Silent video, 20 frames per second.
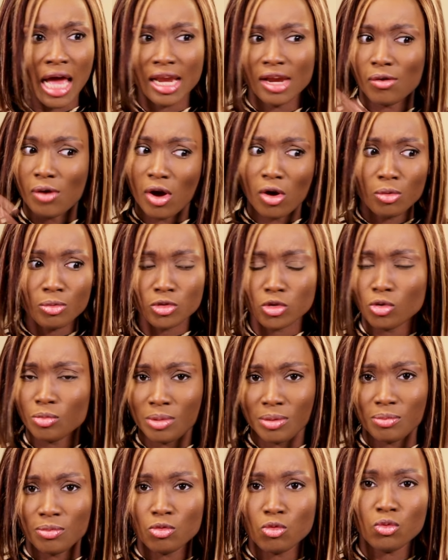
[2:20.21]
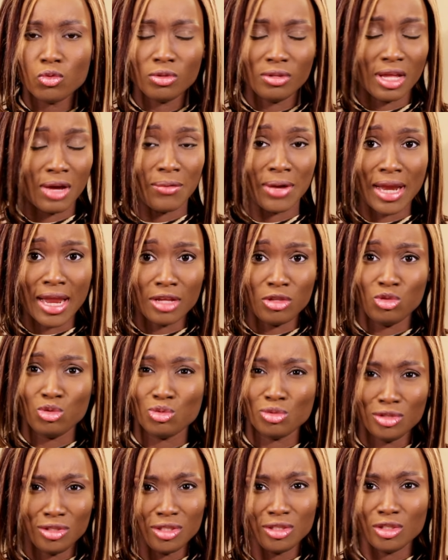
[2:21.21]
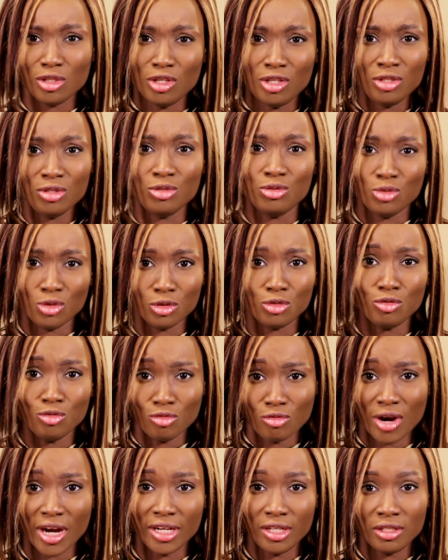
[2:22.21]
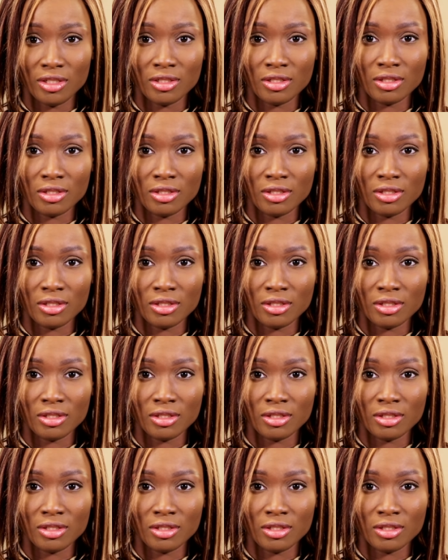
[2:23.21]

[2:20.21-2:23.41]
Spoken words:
And there were also people that were like, no, this is not right.